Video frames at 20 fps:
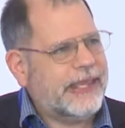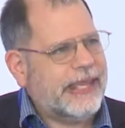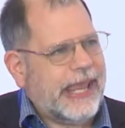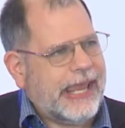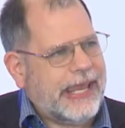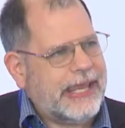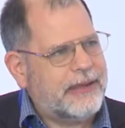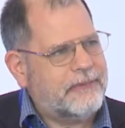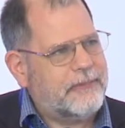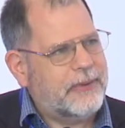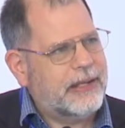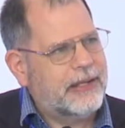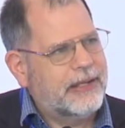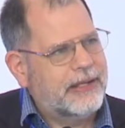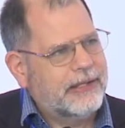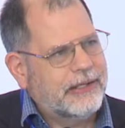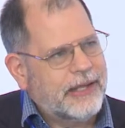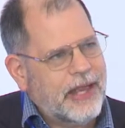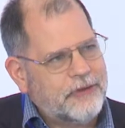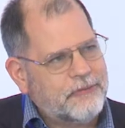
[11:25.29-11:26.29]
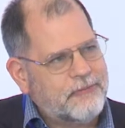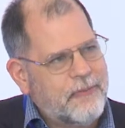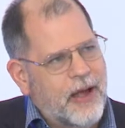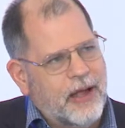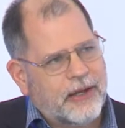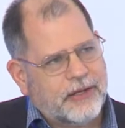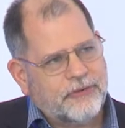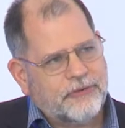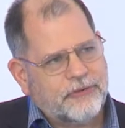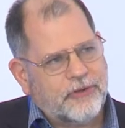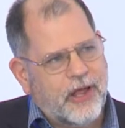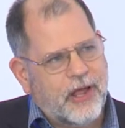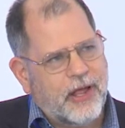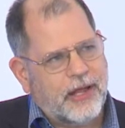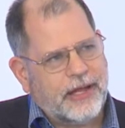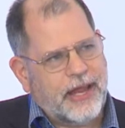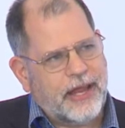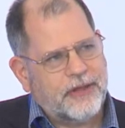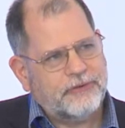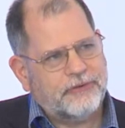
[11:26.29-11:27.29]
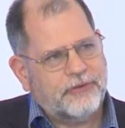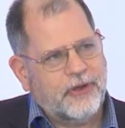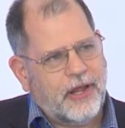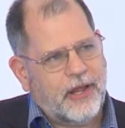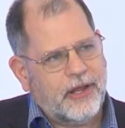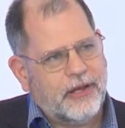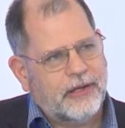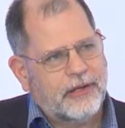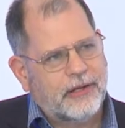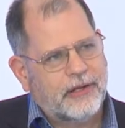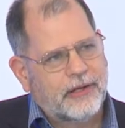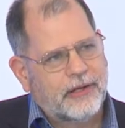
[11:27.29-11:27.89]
game, as Pakistan has done,